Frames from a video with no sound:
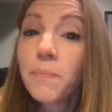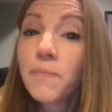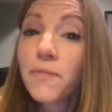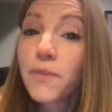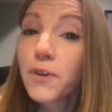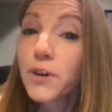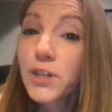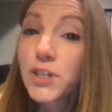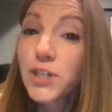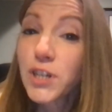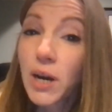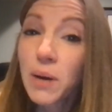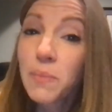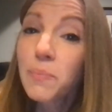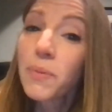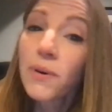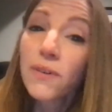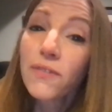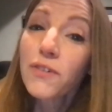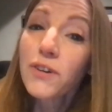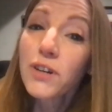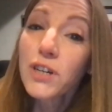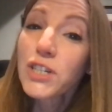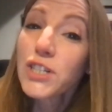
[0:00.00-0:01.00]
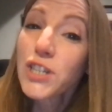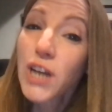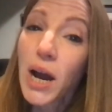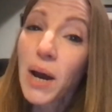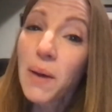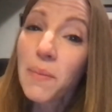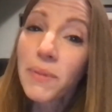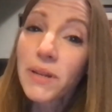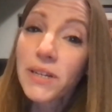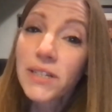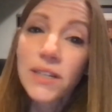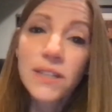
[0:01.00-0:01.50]
for a job, but for a
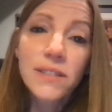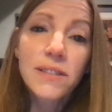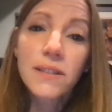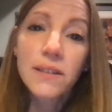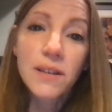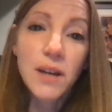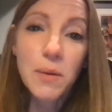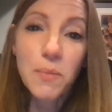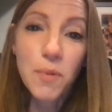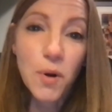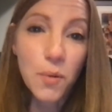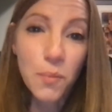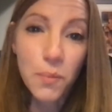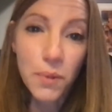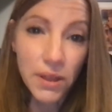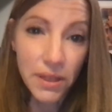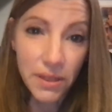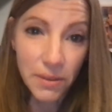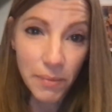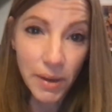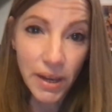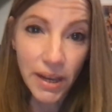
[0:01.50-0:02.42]
job that doesn't come home with